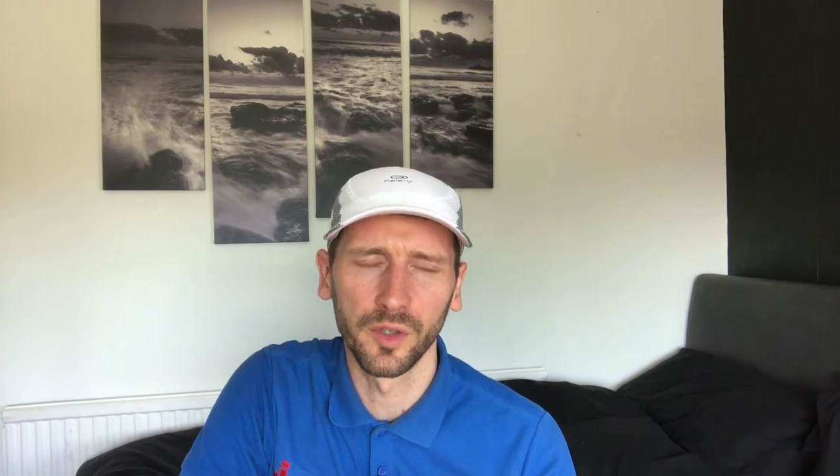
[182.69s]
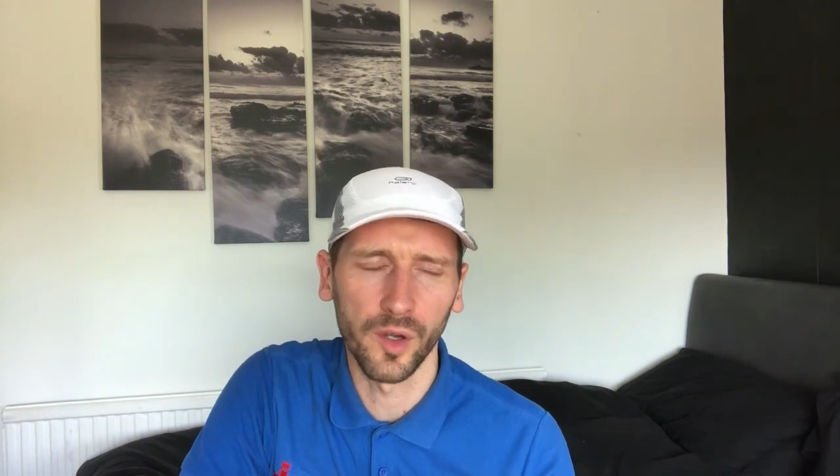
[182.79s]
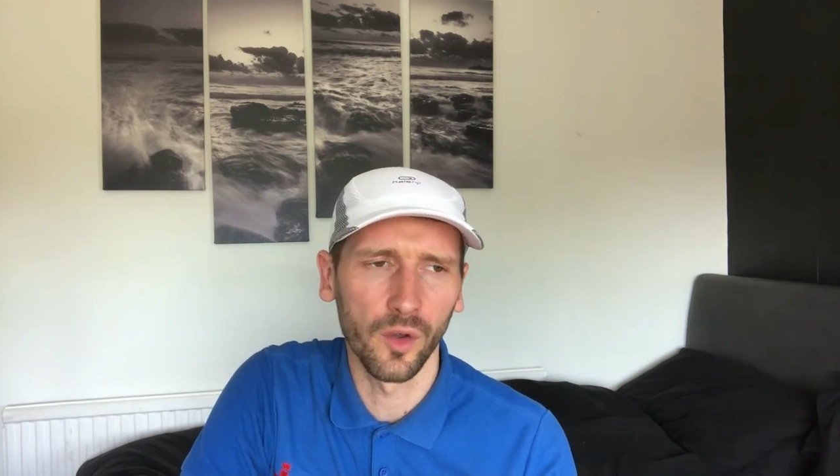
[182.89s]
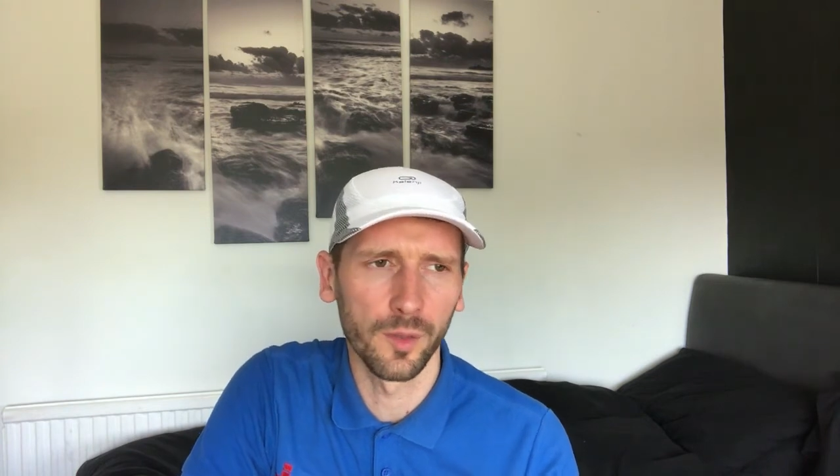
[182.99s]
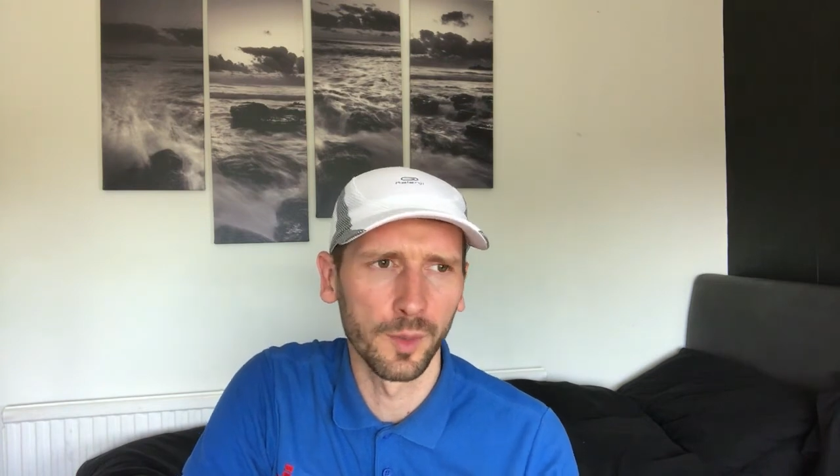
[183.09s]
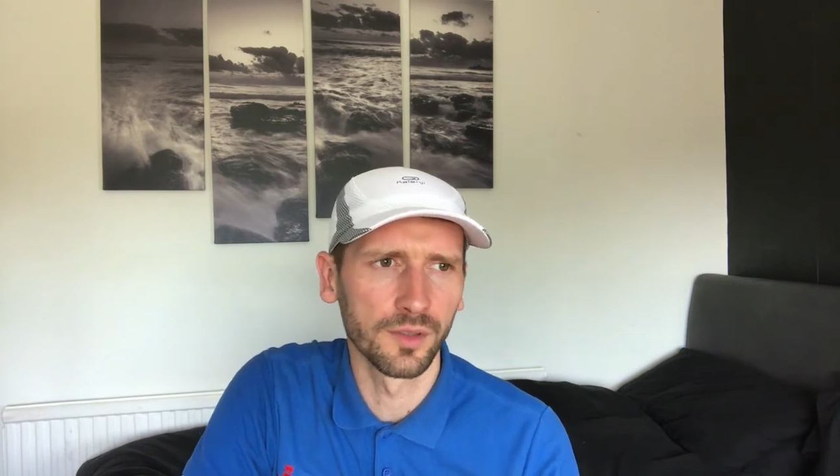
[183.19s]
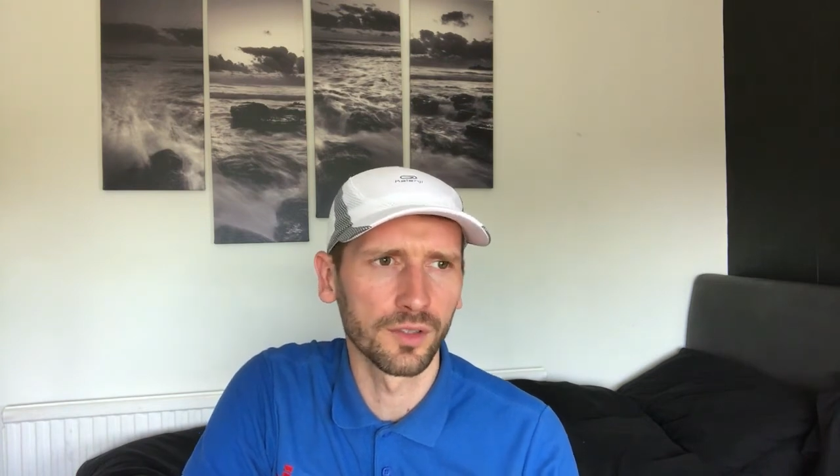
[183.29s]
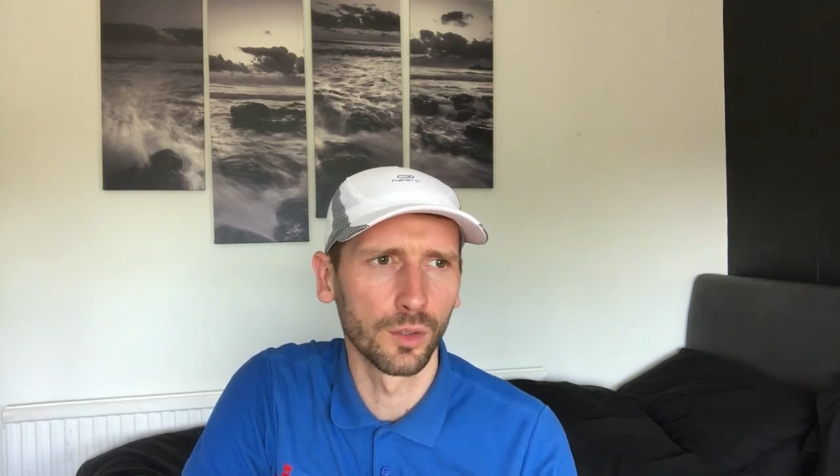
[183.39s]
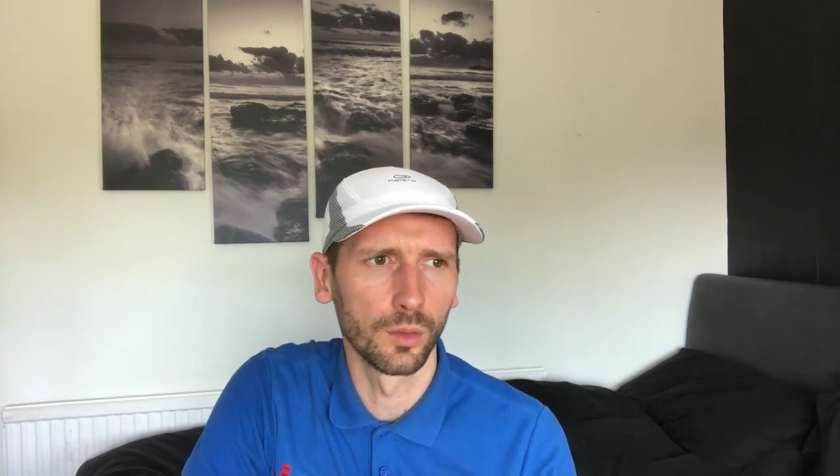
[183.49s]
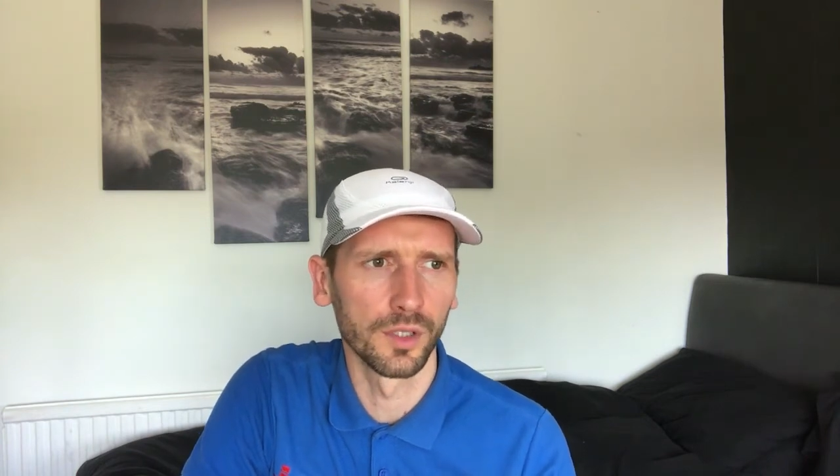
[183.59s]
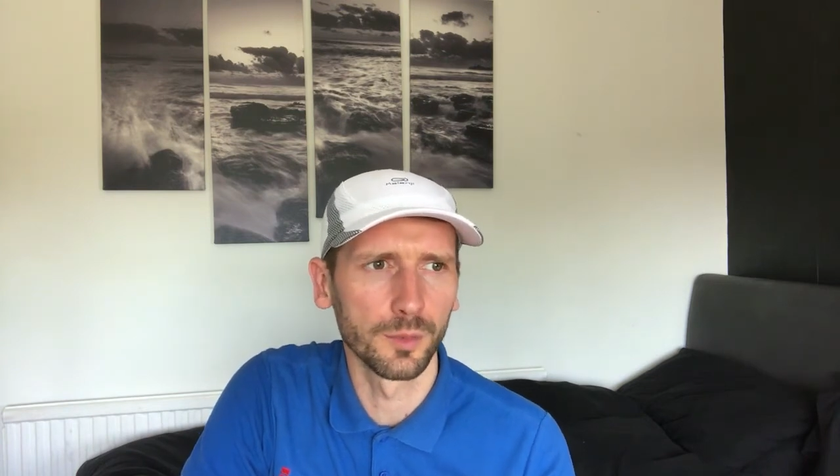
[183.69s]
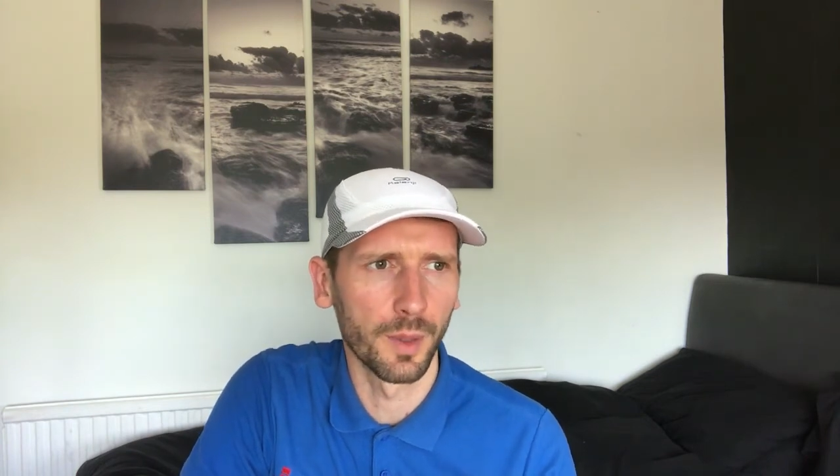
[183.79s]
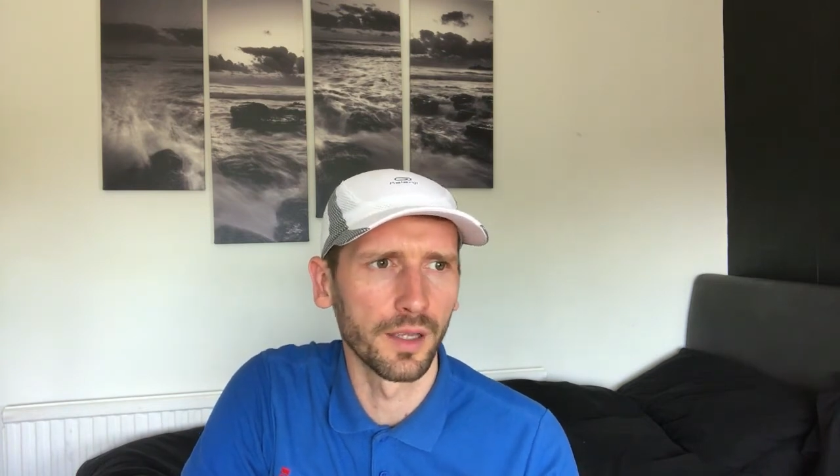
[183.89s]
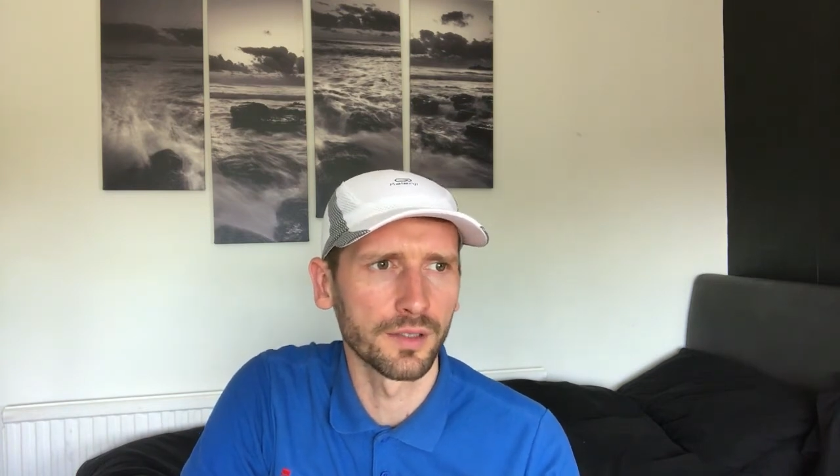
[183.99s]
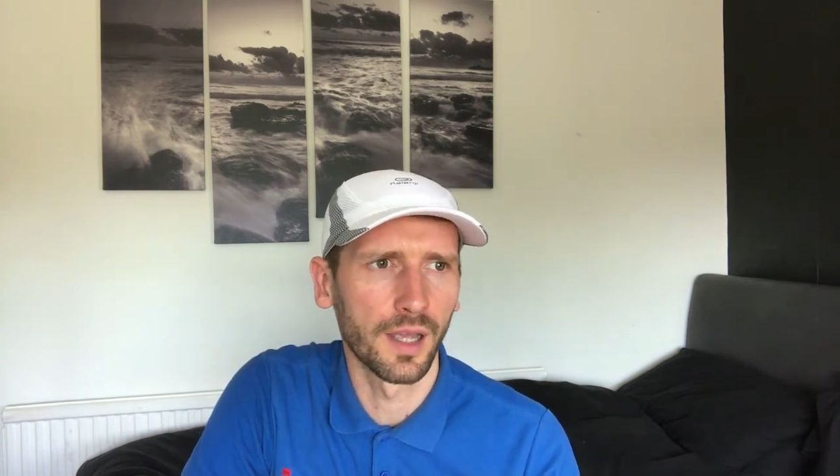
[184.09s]
or you've got them installed, it's
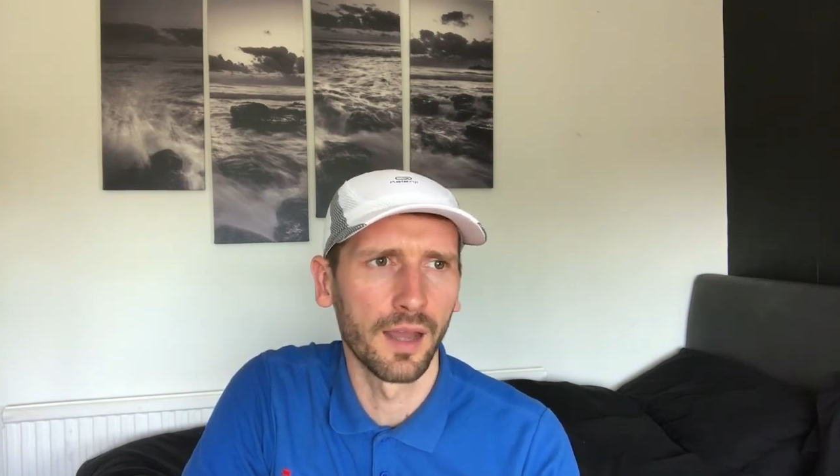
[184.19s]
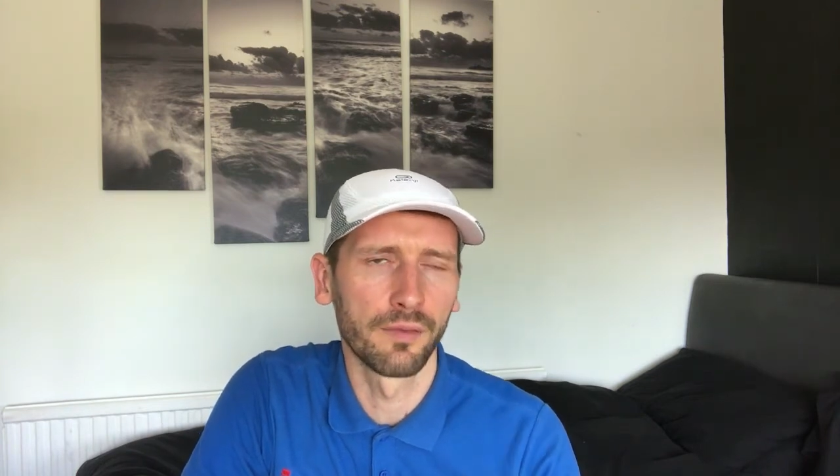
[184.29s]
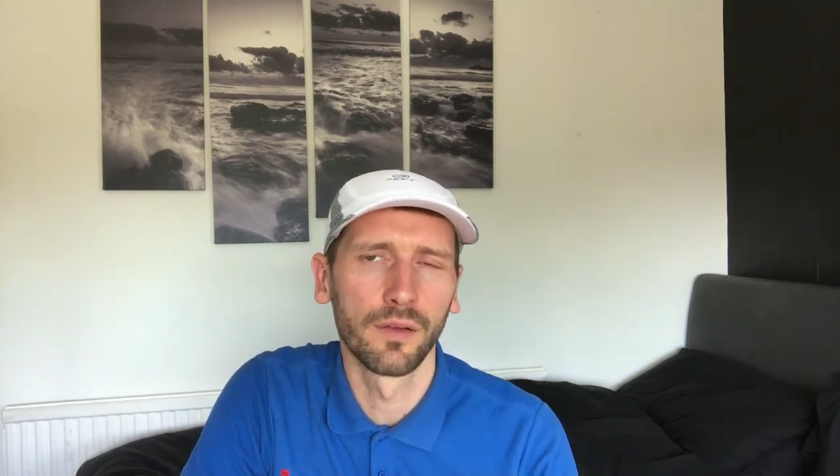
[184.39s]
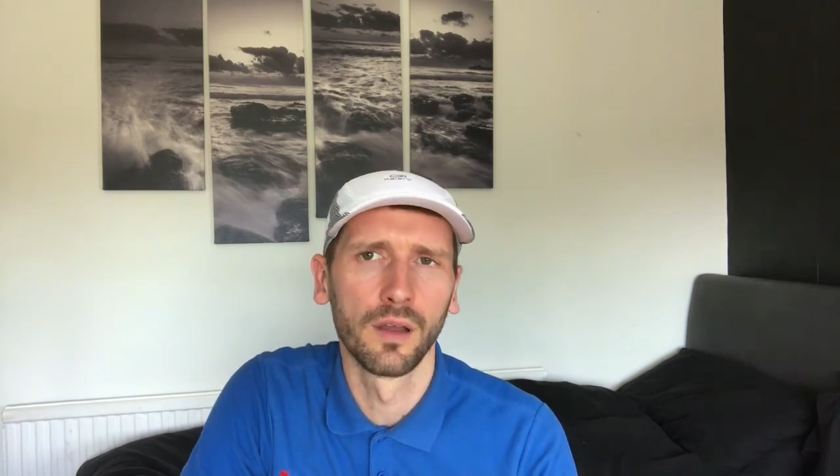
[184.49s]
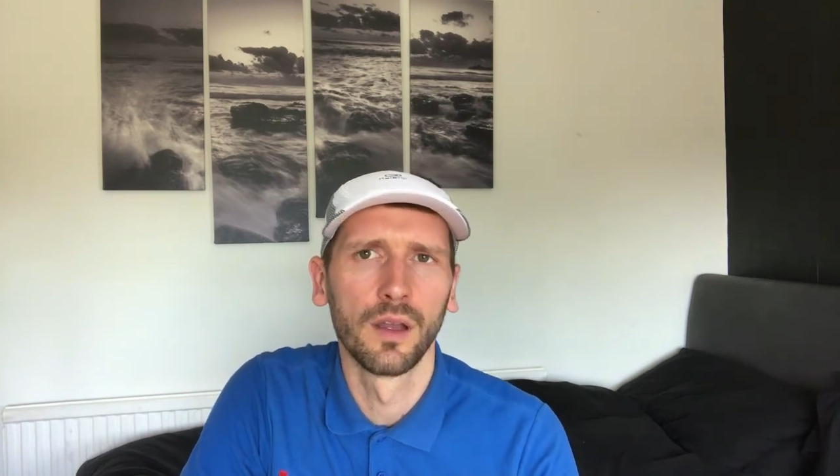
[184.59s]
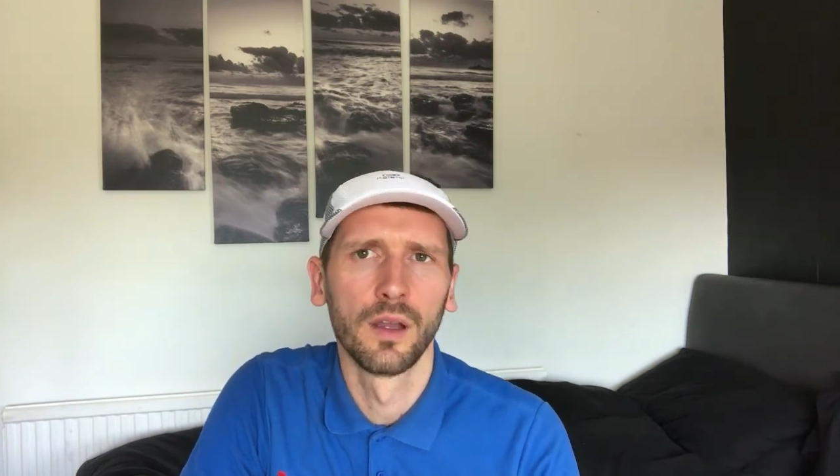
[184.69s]
best to